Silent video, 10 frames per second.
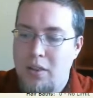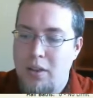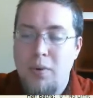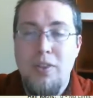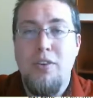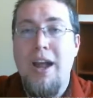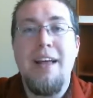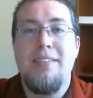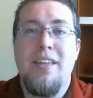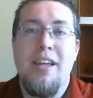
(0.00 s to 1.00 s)
than what they're
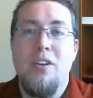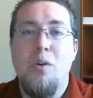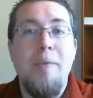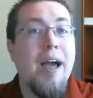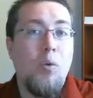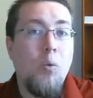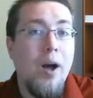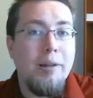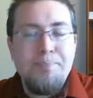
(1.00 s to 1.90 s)
asking no matter what.